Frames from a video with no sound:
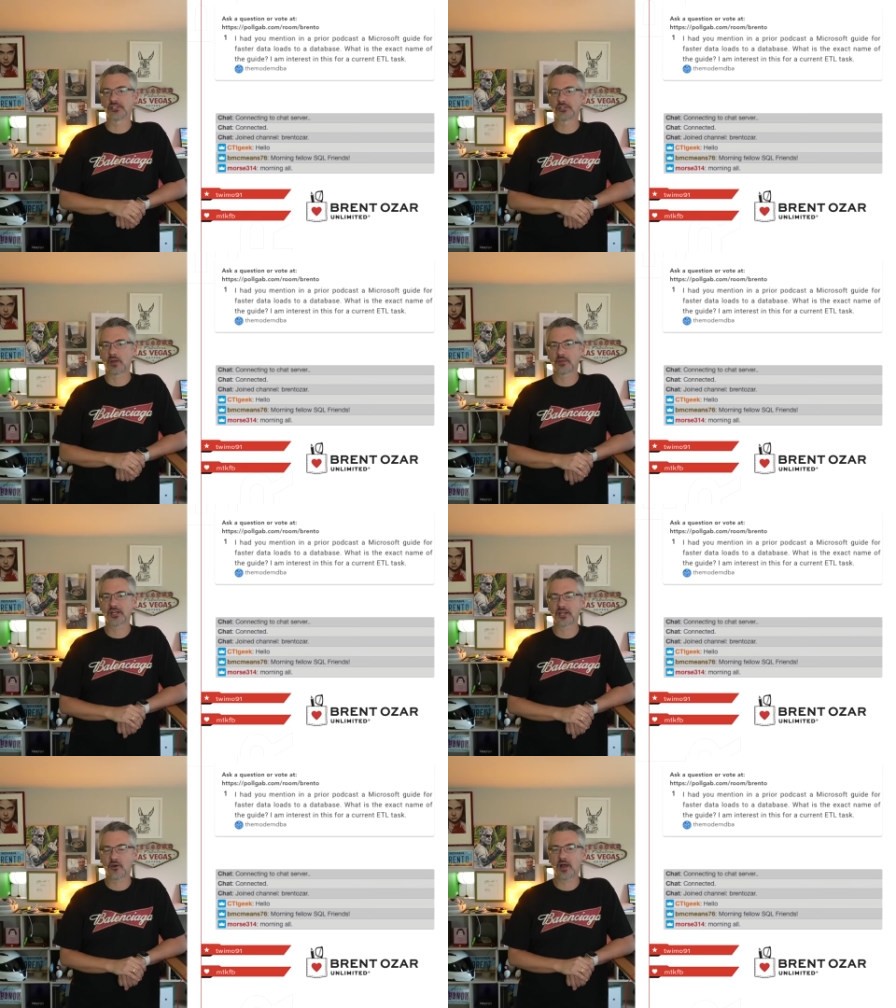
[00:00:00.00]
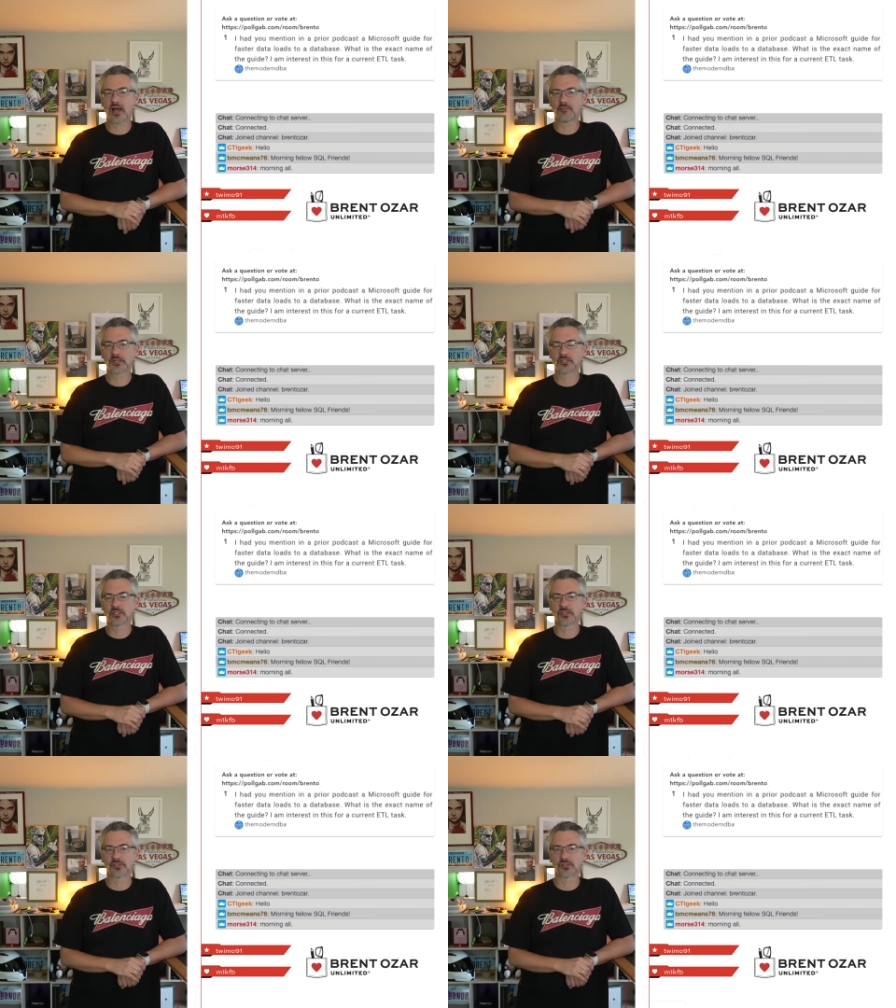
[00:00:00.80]
So I'm going to go hop
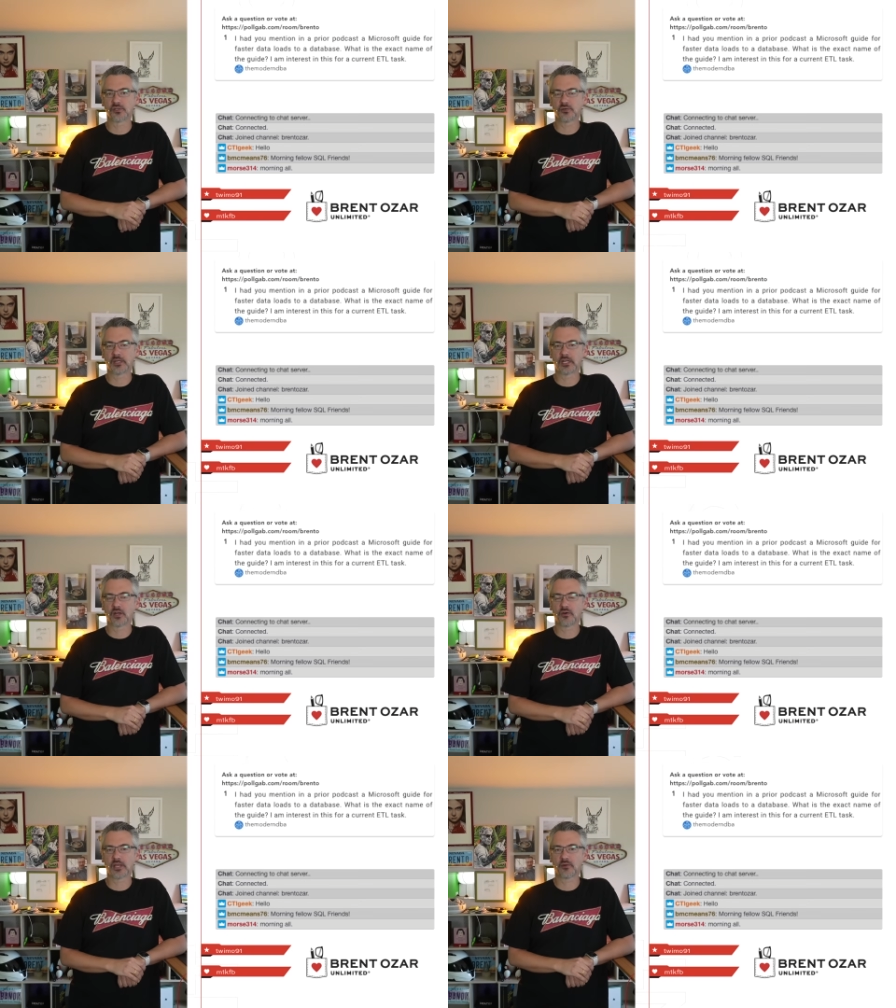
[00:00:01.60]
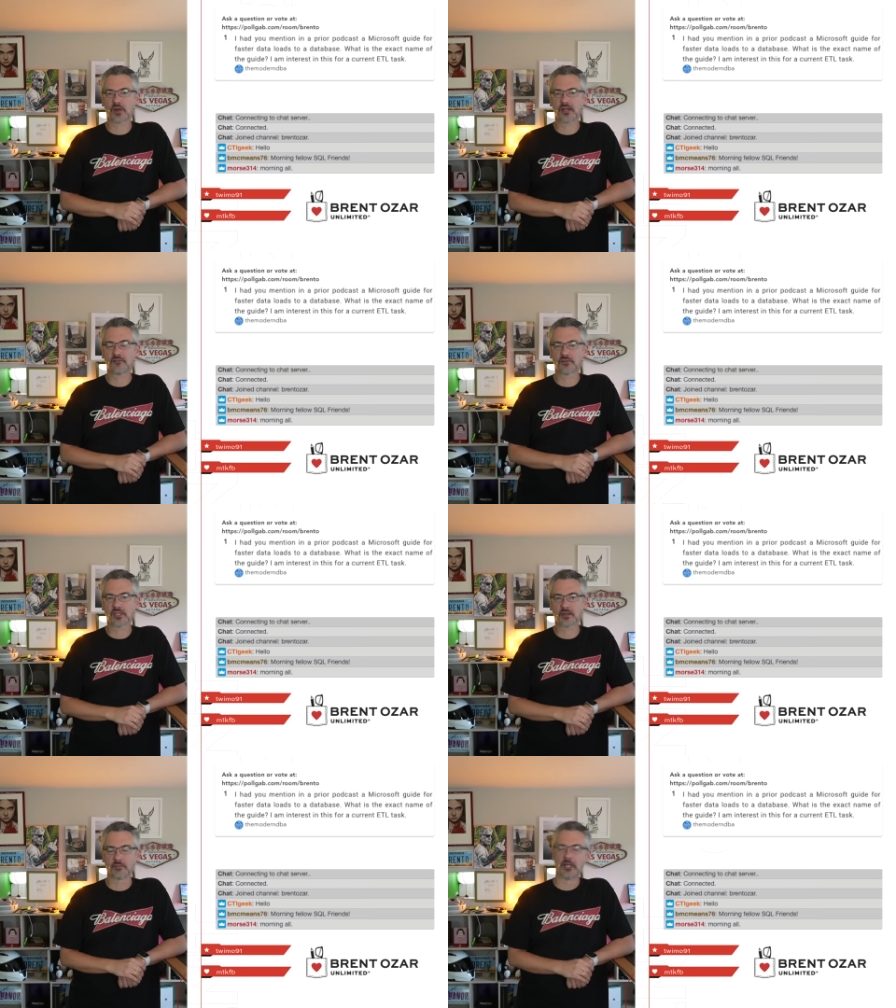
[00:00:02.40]
into Zoom and go get ready for
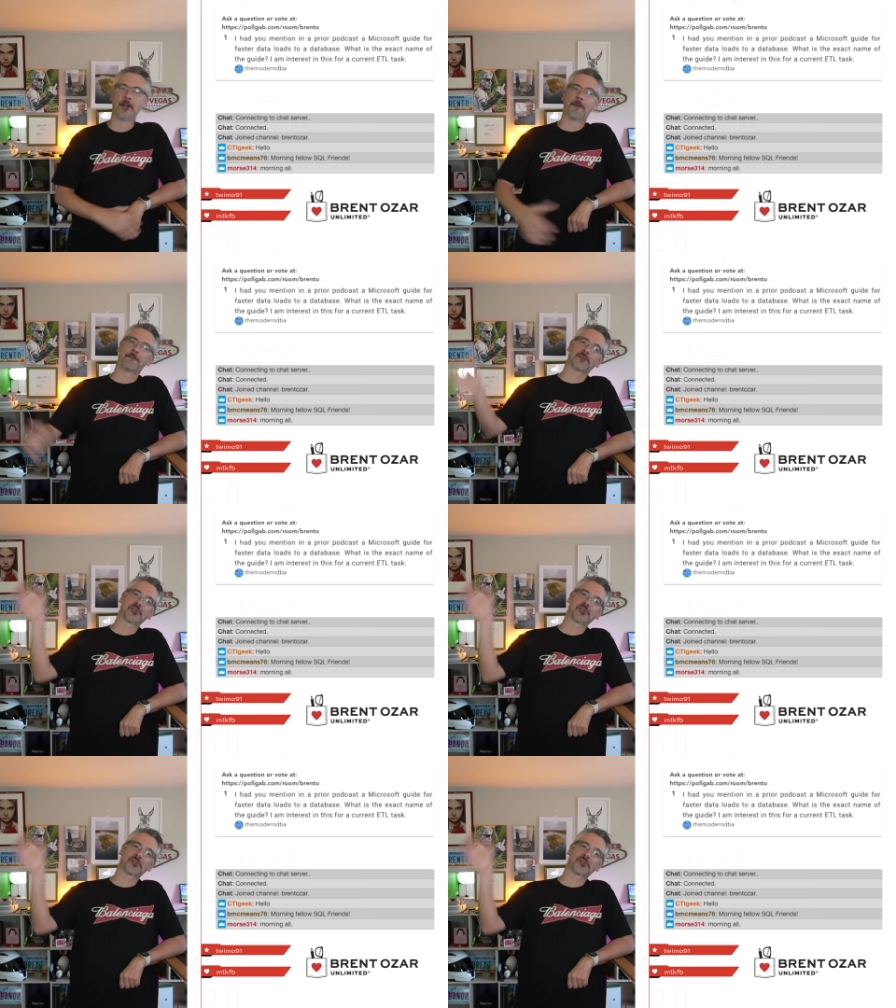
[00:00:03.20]
them. So